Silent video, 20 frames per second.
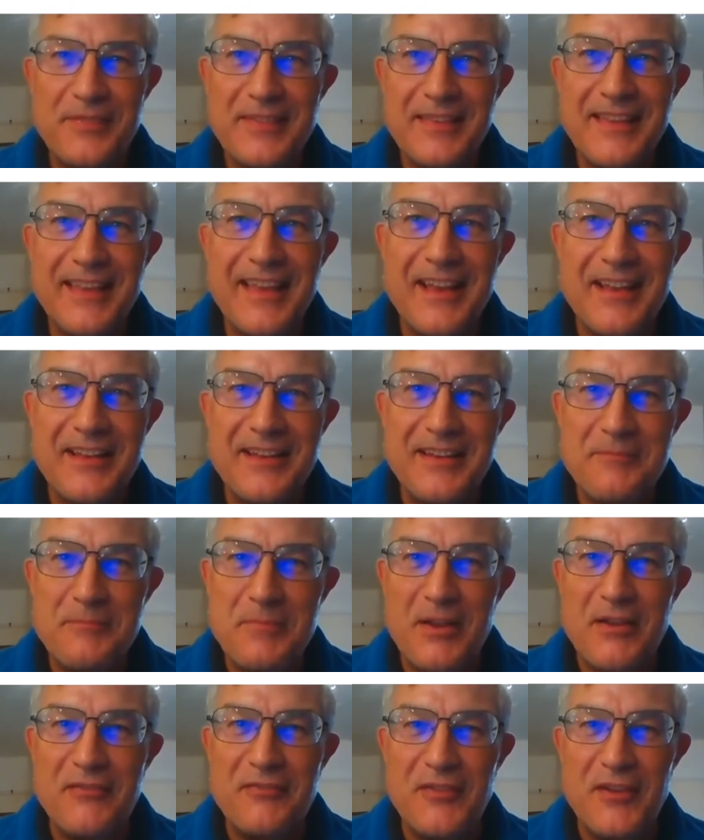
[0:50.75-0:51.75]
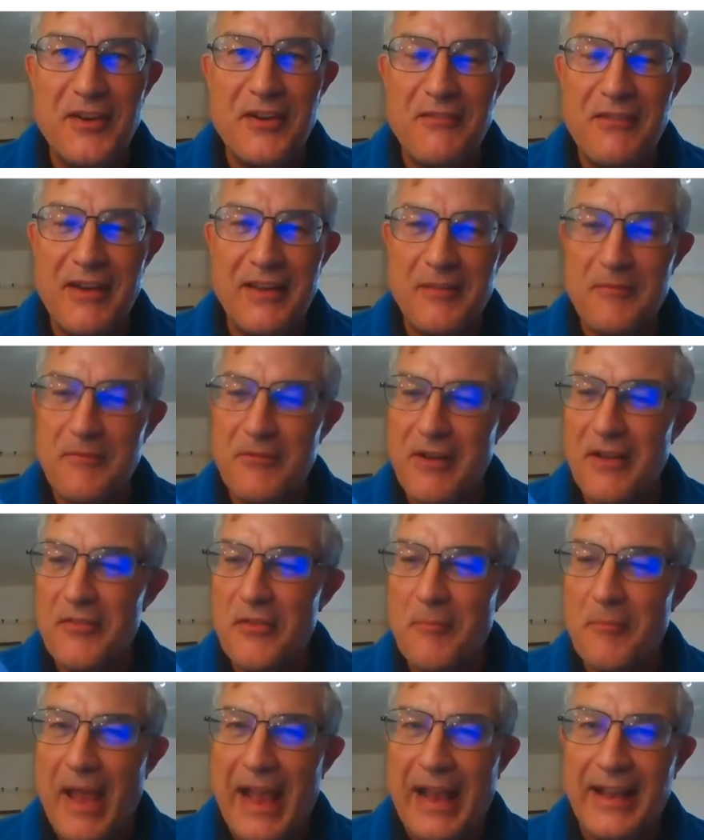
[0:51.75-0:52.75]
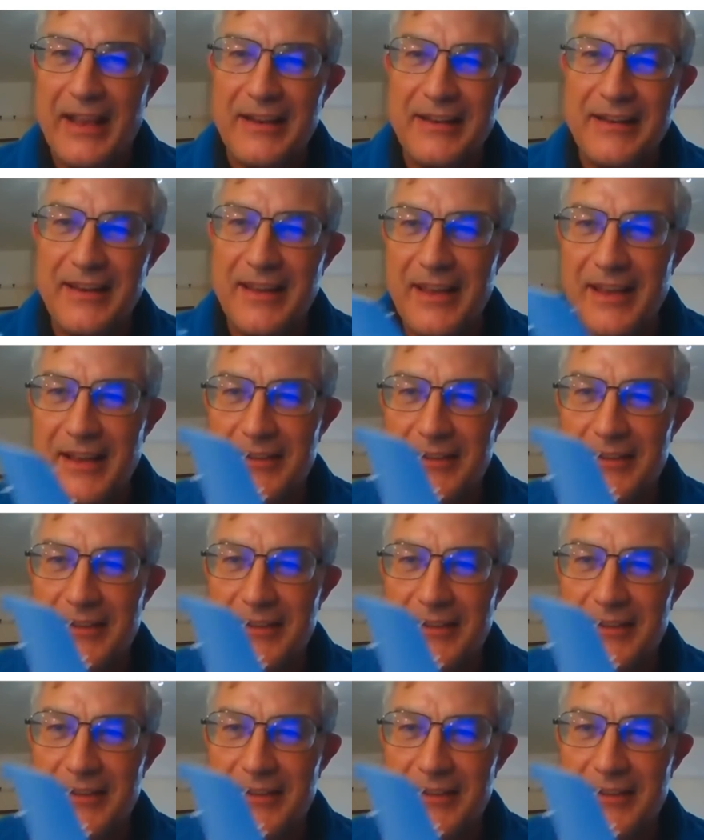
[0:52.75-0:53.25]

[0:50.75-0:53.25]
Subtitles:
Yeah, and a bit of filler around the back and on